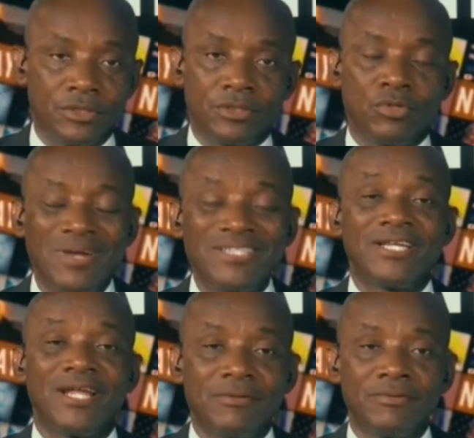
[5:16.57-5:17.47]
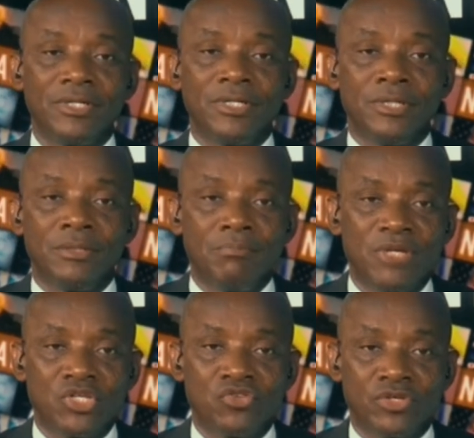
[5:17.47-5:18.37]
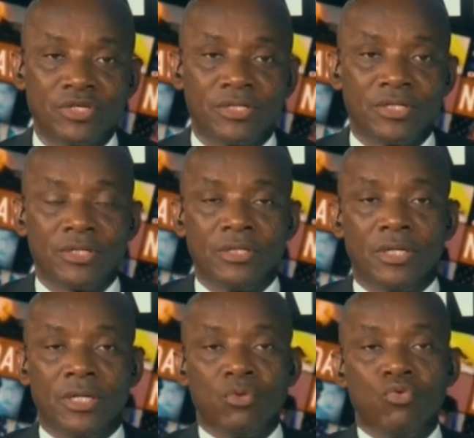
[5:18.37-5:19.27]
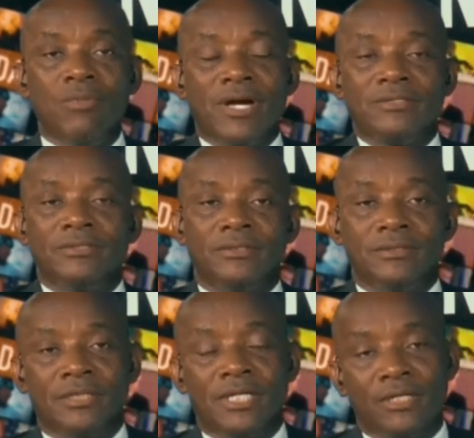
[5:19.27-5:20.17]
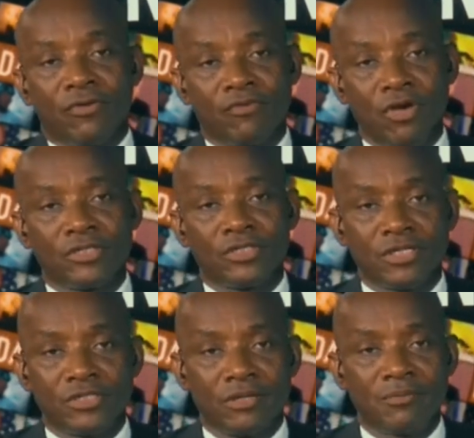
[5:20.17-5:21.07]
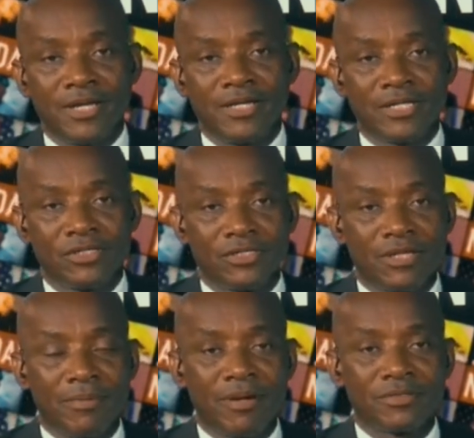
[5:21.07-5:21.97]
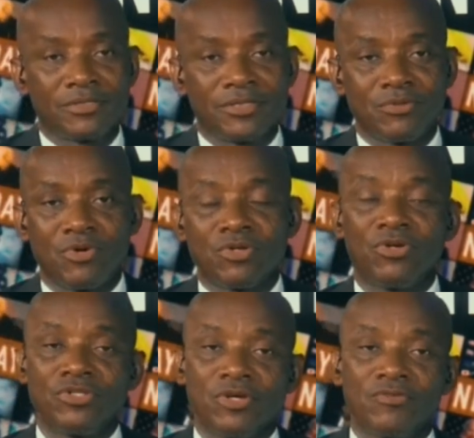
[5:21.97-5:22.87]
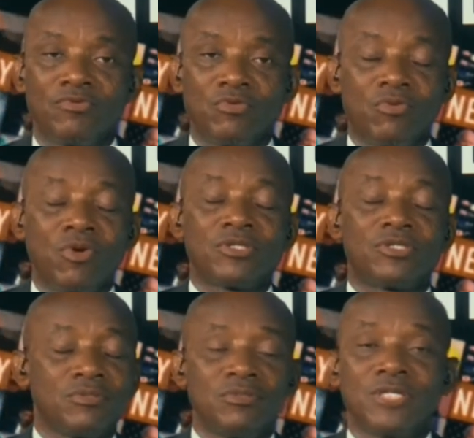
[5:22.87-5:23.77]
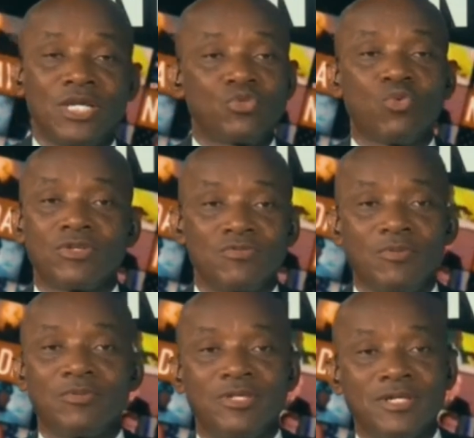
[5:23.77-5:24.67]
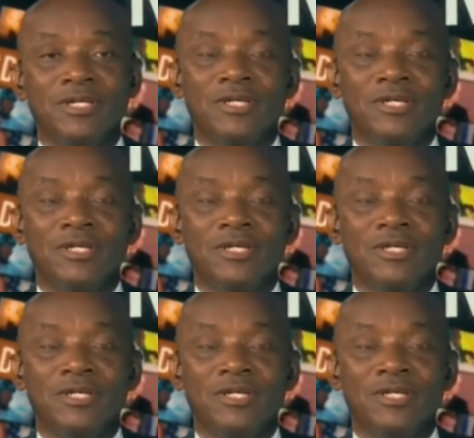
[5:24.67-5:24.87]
humanitarian ministry woman, and of course some allegations about what goes on, who gets what from the